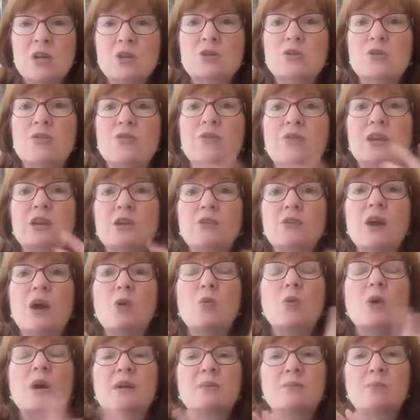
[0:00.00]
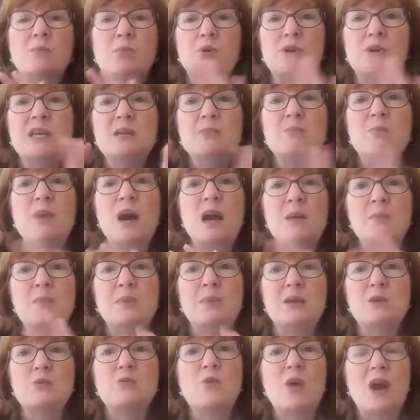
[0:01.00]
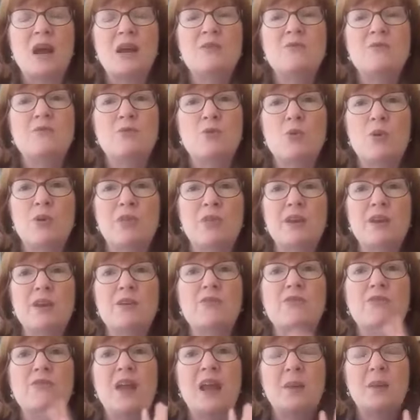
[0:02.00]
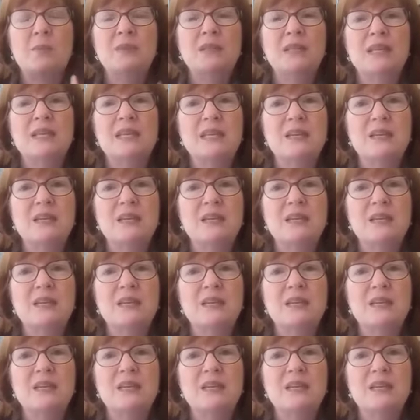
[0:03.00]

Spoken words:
to figure out what breed might be right for their family,